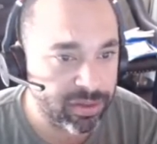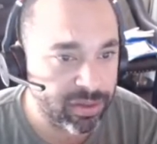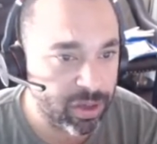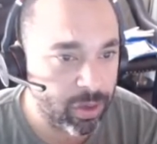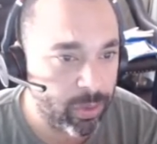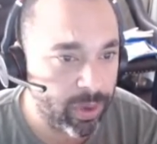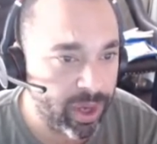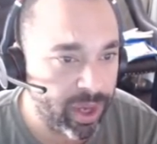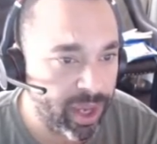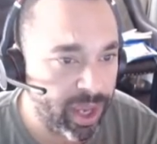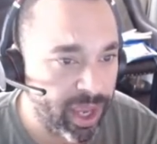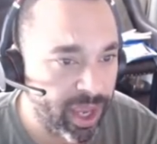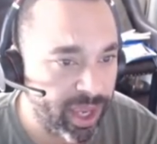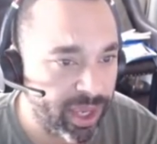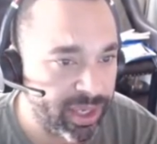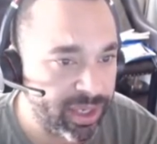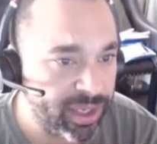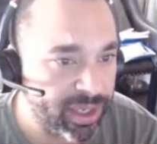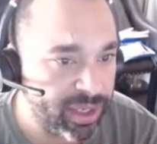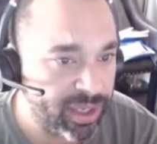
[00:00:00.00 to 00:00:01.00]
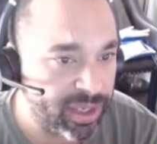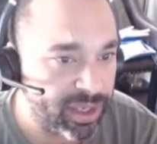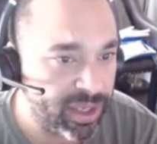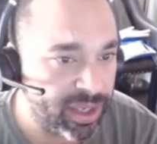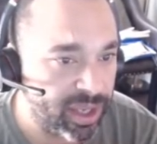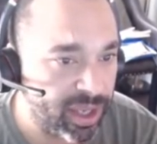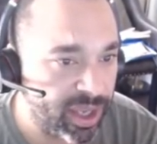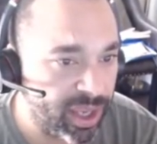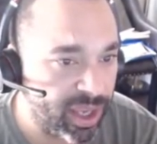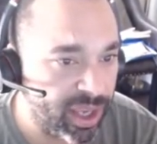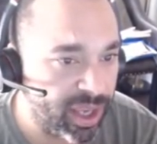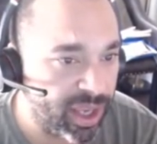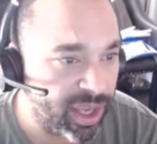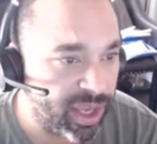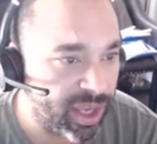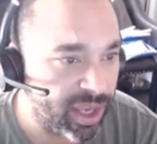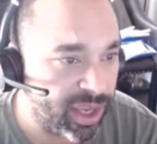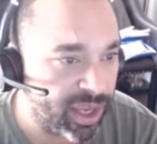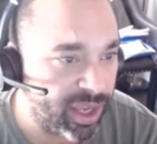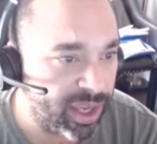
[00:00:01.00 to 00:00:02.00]
go ahead
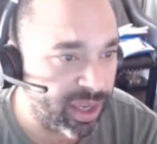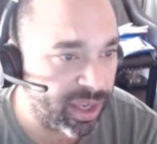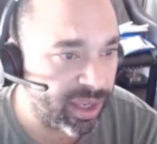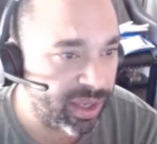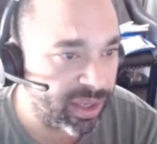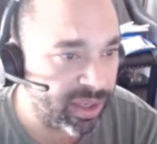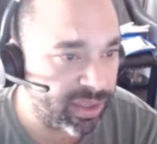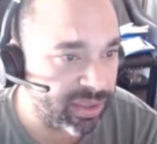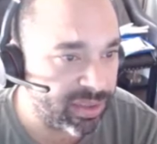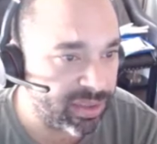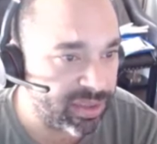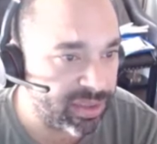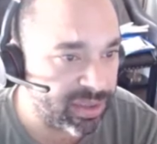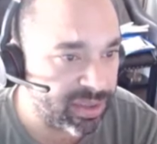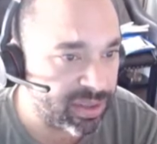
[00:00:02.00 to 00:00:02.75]
and